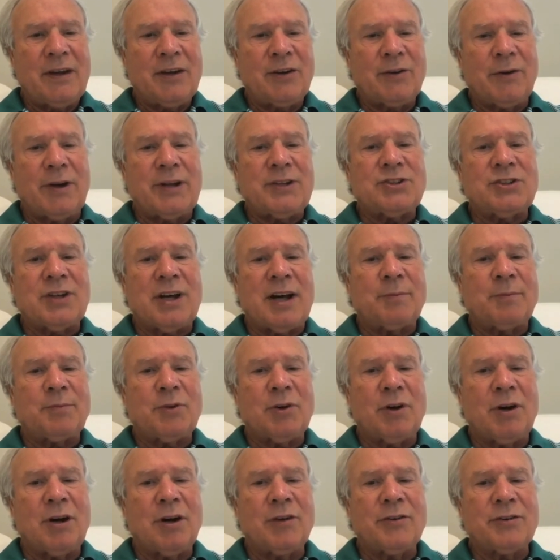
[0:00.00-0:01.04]
Great job
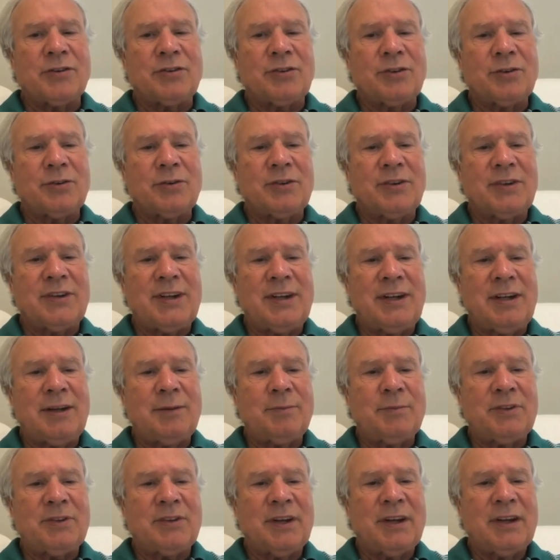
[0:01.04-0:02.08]
to all the student
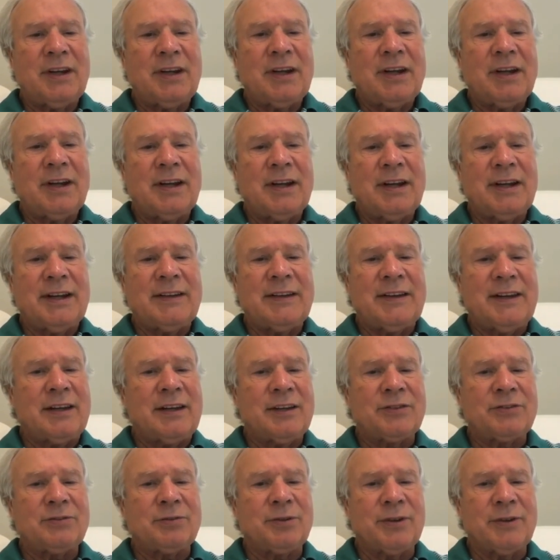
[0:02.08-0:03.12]
teams in the
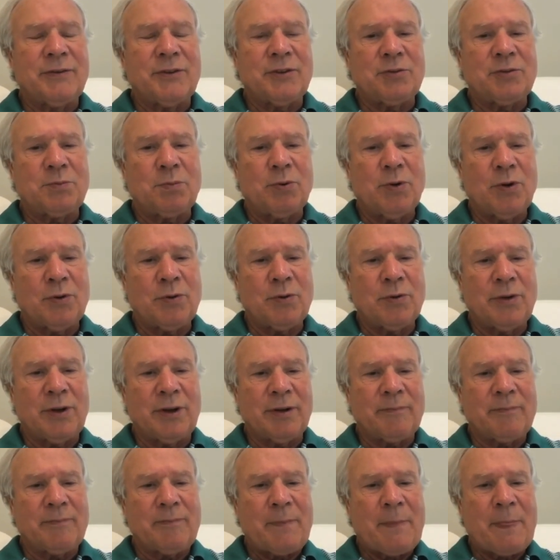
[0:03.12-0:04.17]
history of this
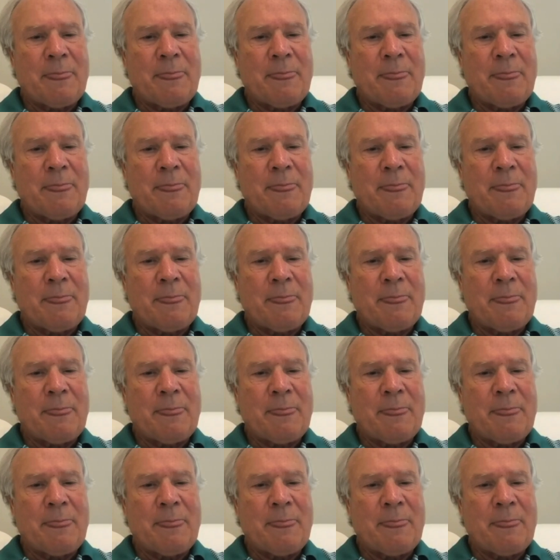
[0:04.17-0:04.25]
program.